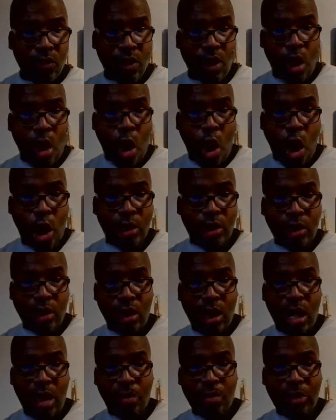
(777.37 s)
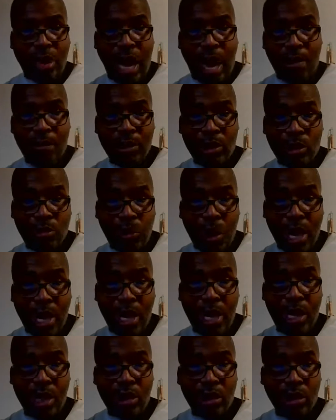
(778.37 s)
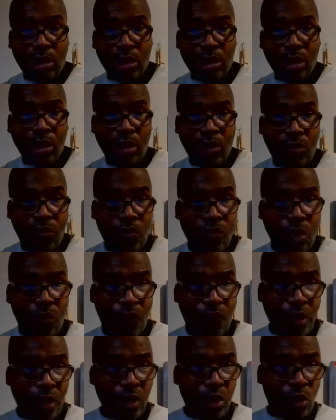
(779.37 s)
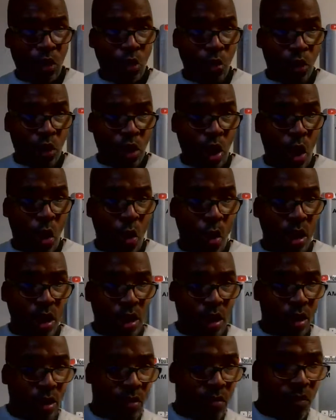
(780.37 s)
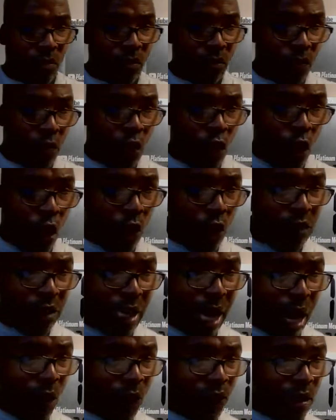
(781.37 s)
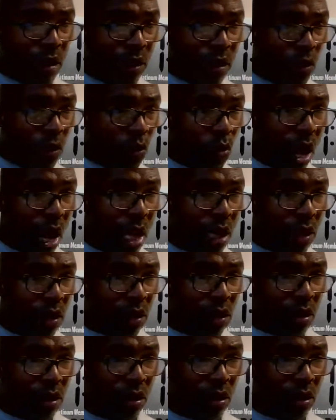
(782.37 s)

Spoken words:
Hearts, clubs, diamonds, spades. 52 showing. North, south, east, and west.